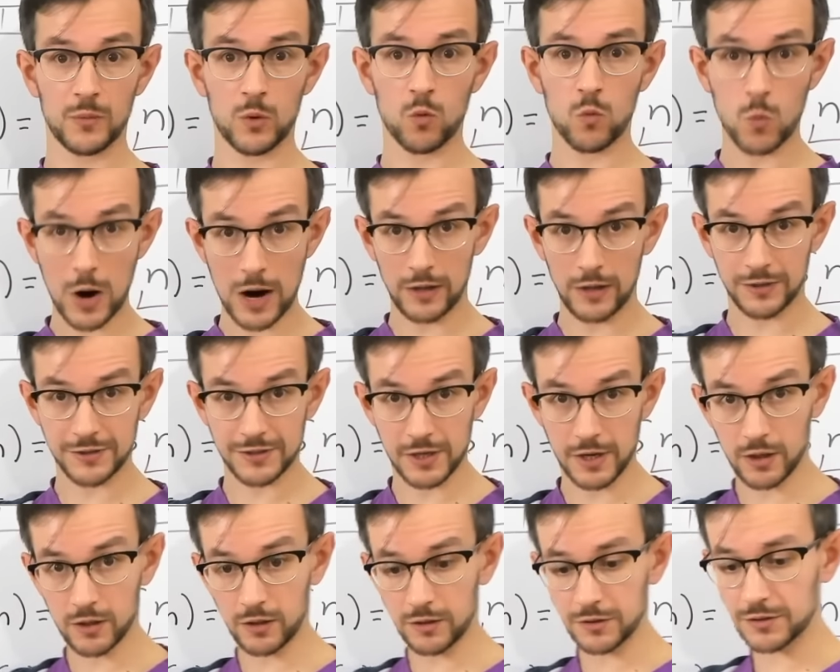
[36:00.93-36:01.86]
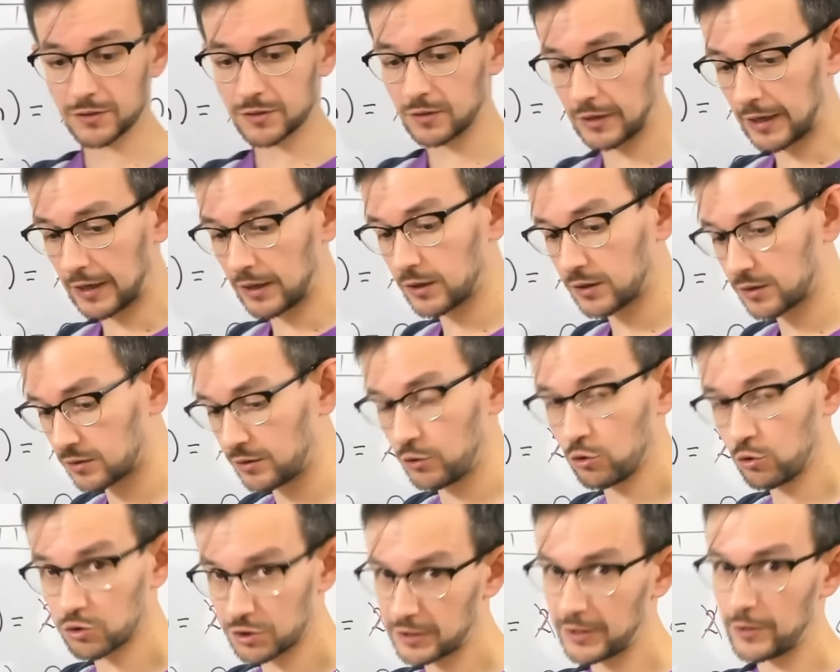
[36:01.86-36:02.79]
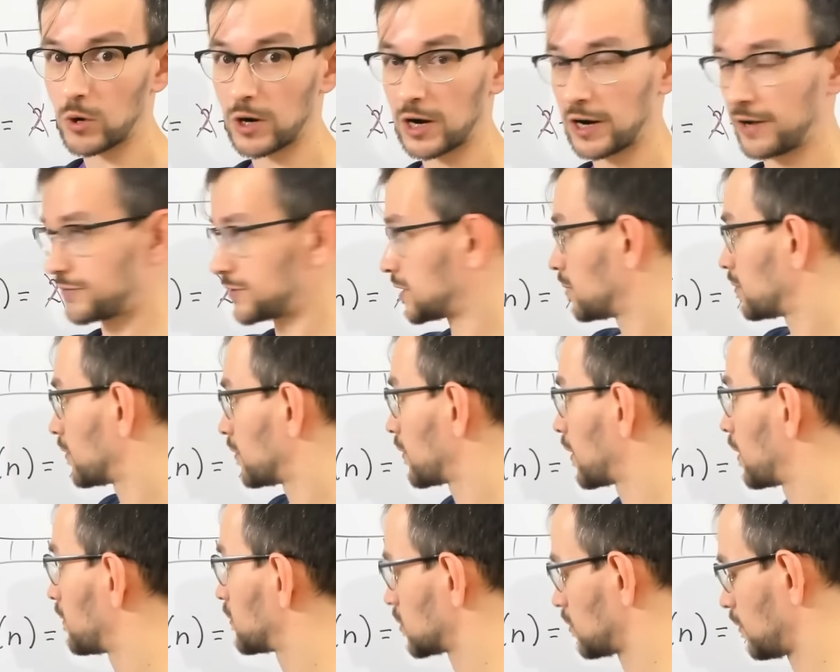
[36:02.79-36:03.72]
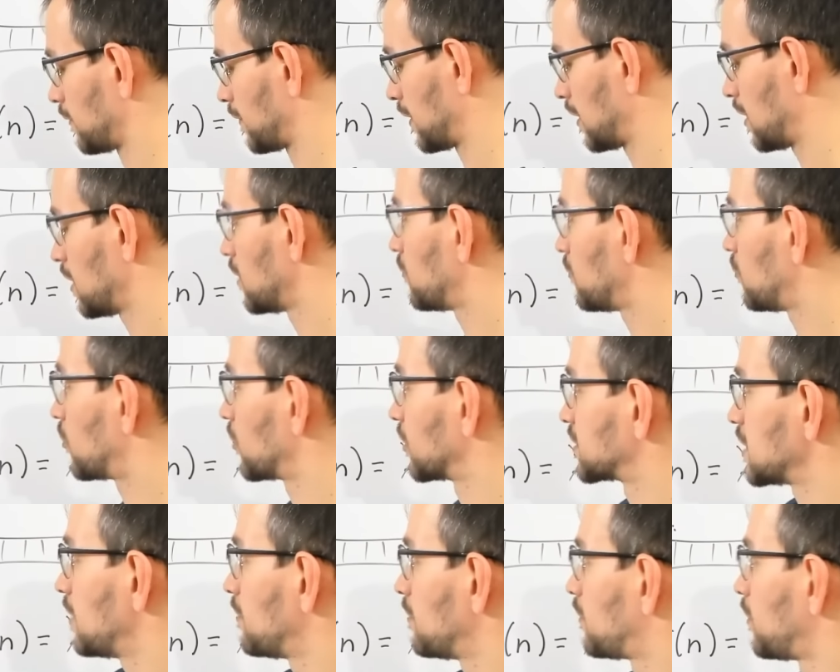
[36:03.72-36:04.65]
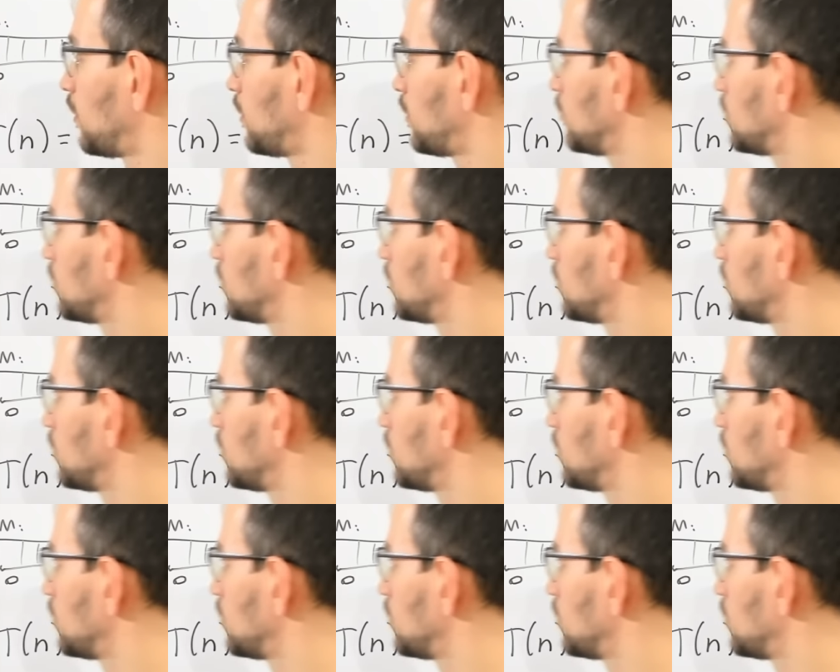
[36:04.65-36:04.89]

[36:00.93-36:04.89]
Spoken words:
wild cycles, and usually you have some of them. So for example,